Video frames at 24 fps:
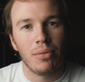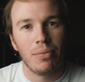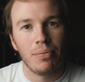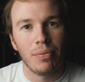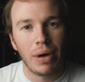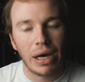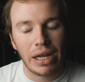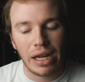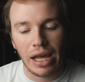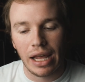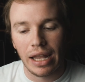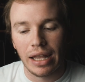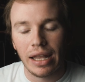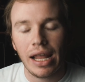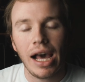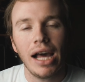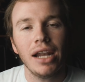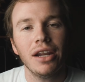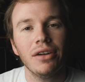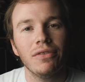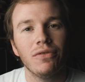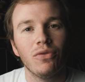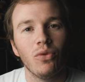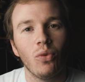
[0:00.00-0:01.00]
But a
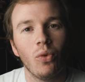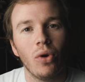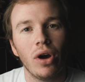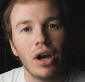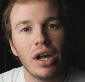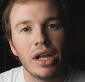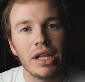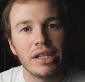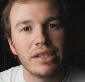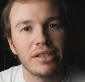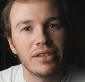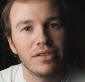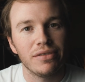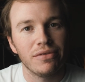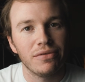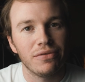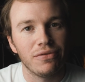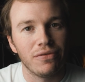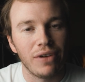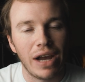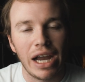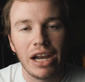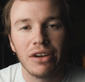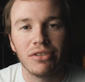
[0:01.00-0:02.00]
lot of what
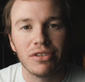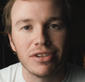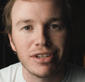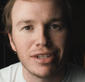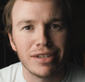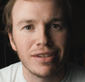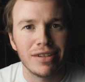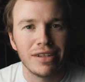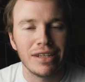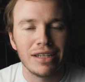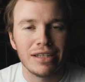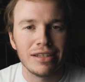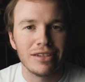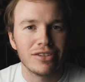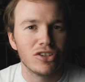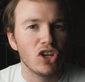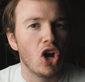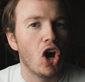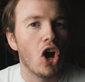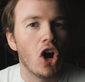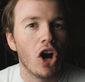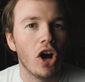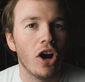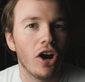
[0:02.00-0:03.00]

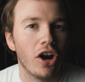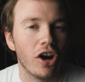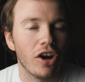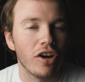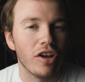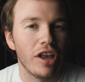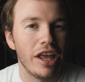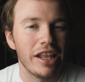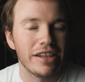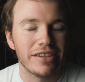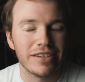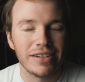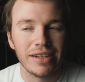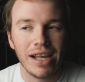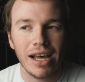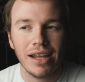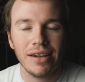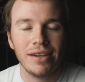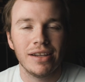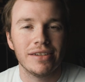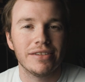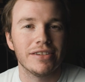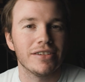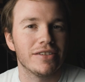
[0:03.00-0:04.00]
viruses are, it's
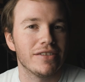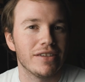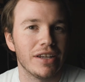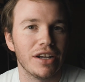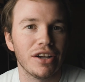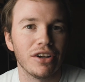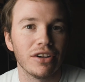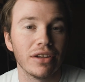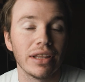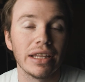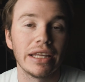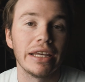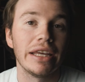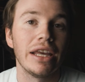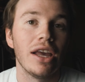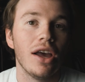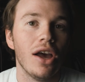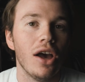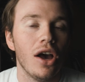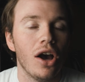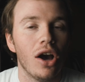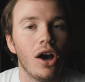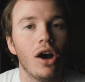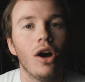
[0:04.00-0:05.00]
not necessarily,
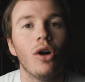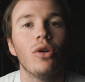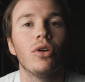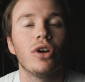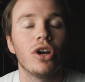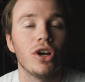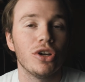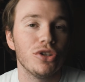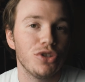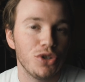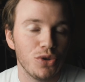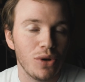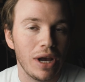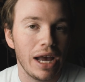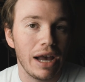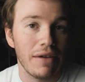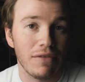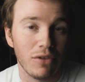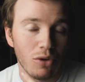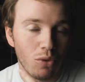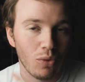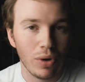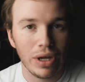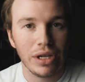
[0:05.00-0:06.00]
oh, because you
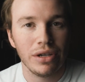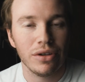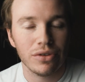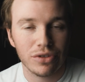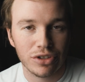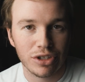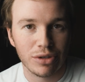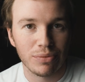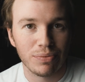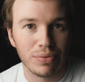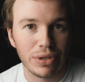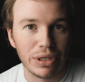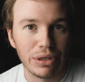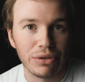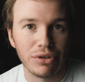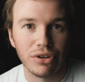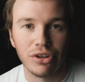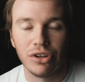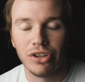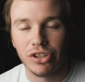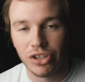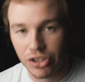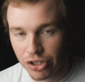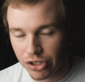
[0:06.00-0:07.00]
have a Windows
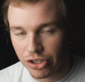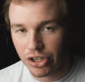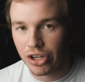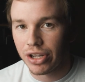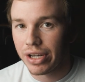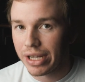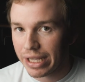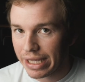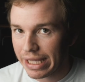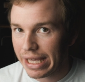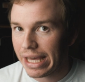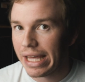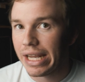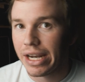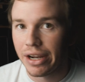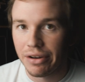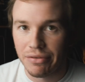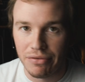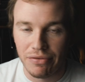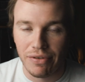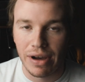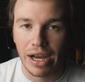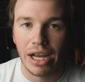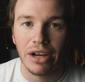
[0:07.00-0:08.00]
computer, you're going to get
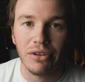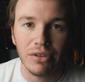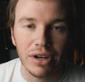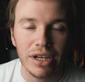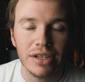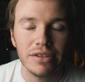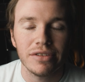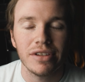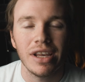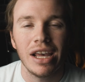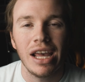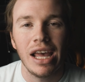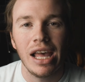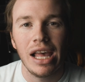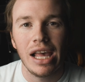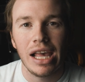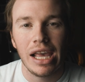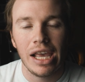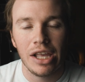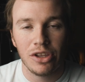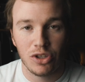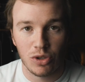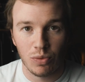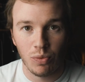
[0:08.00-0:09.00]
a virus.
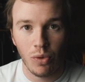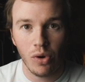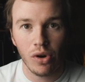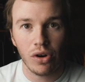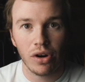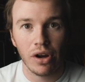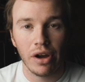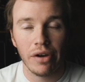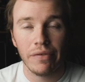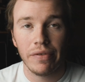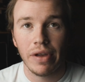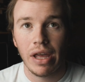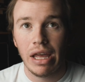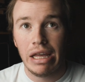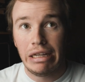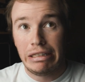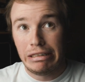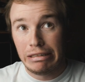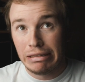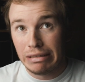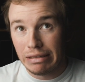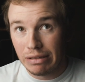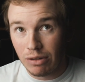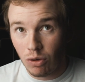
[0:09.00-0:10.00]
It's more of,
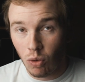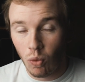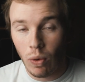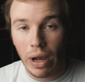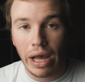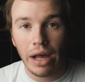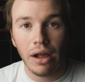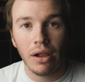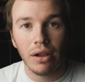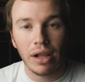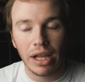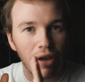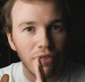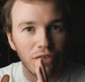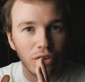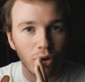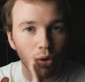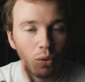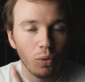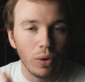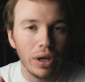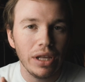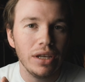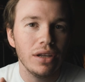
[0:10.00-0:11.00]
well, if
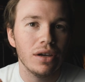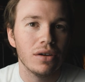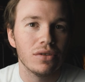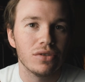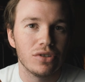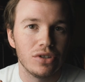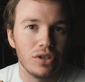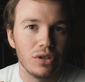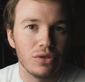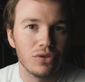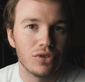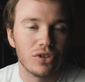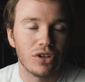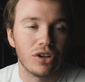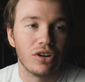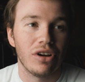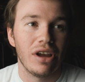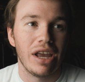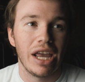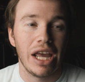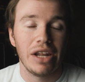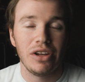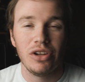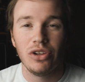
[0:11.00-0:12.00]
you're a Windows
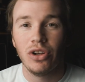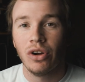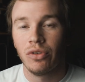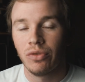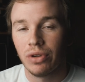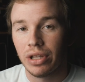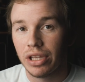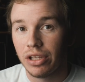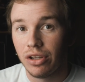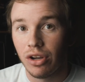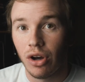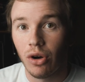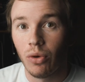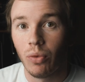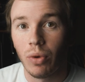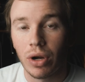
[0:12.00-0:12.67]
user and you don't really know